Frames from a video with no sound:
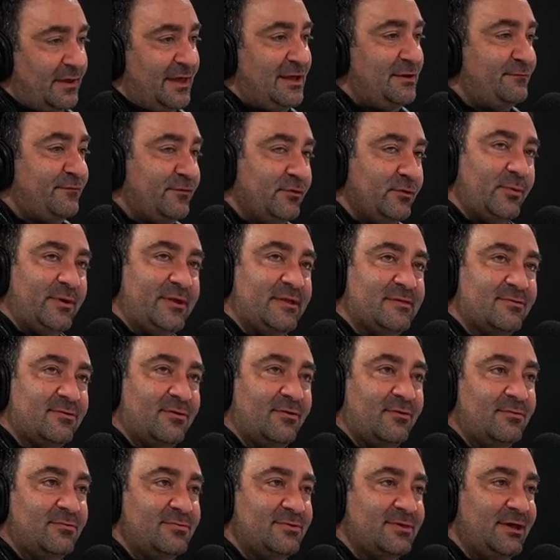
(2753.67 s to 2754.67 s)

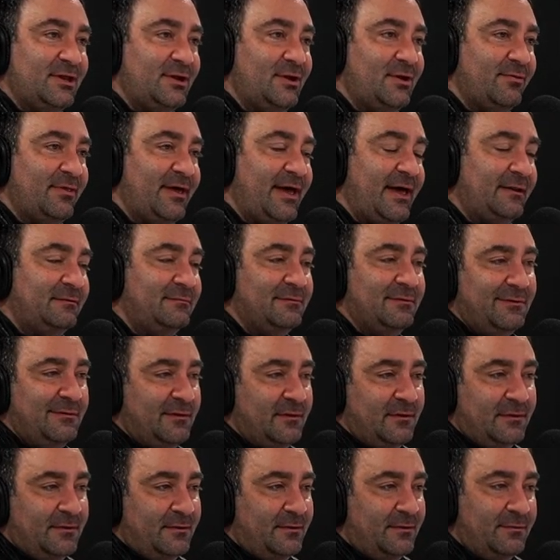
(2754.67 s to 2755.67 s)
influencers, you know, that
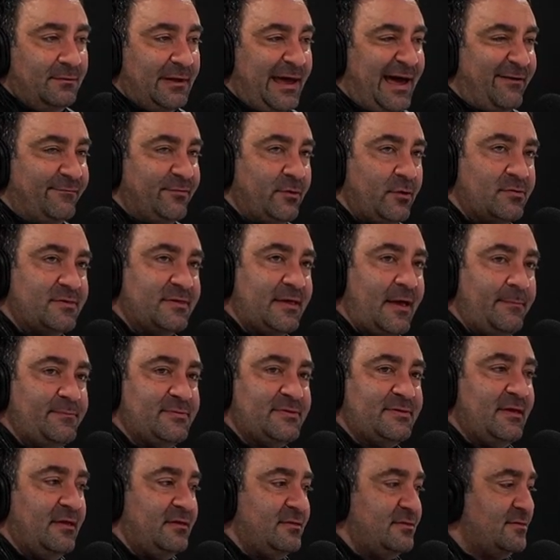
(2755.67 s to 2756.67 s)
have no
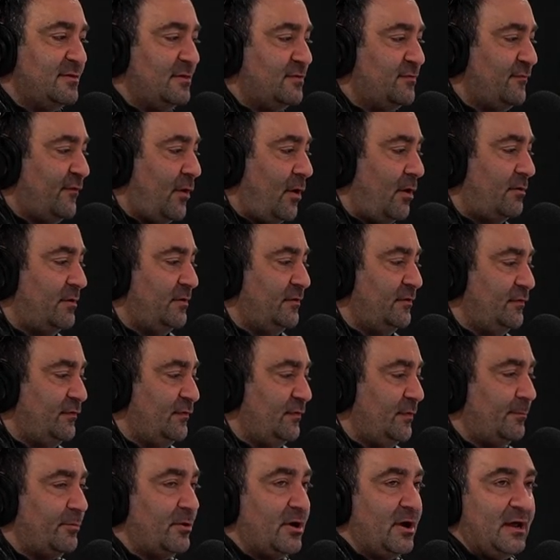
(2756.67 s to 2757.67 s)
substance as far
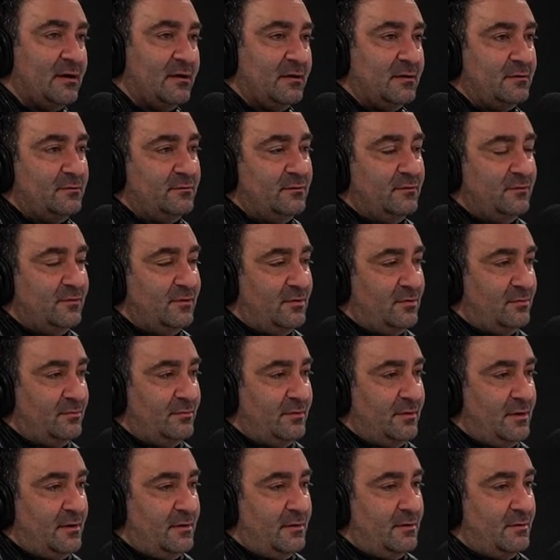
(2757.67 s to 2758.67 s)
as the product. They're
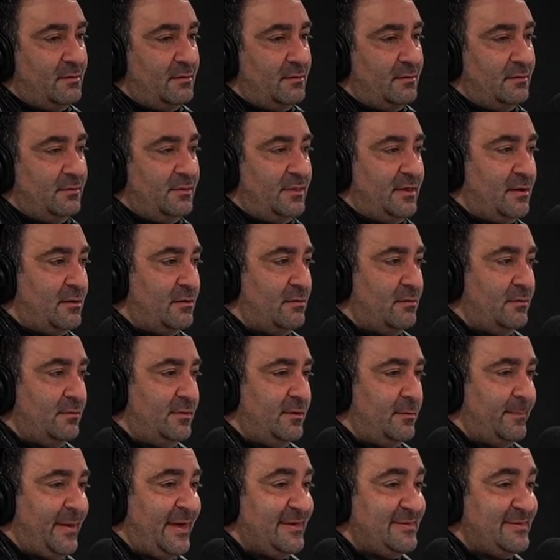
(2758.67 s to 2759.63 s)
they're they're they're